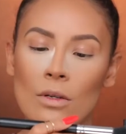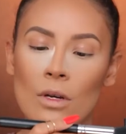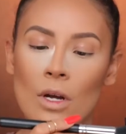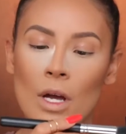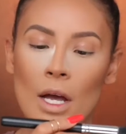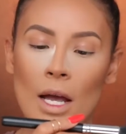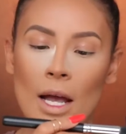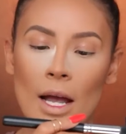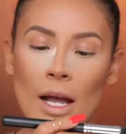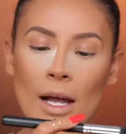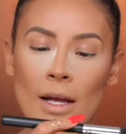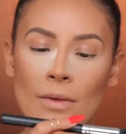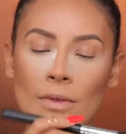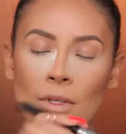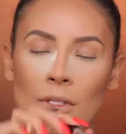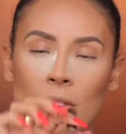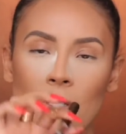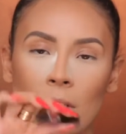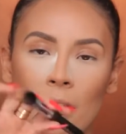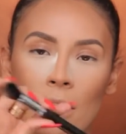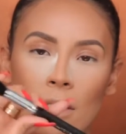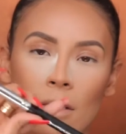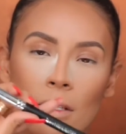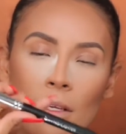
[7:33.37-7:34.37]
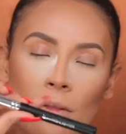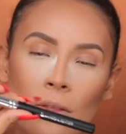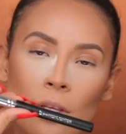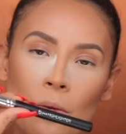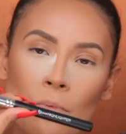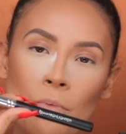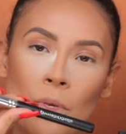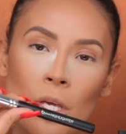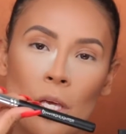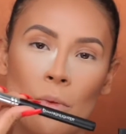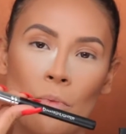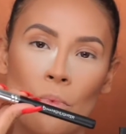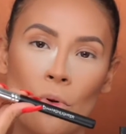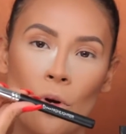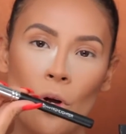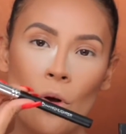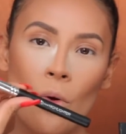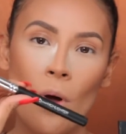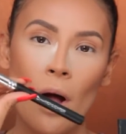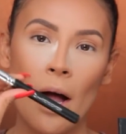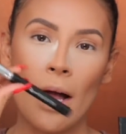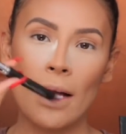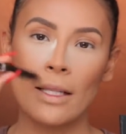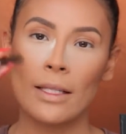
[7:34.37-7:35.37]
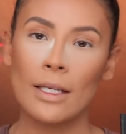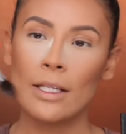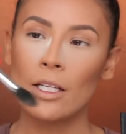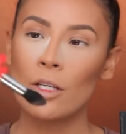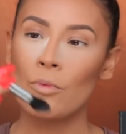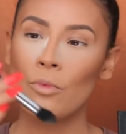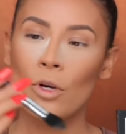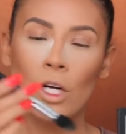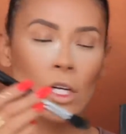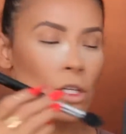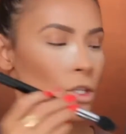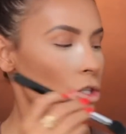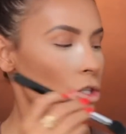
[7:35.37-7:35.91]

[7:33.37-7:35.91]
and this is the Beauty Junkie Pro Highlighter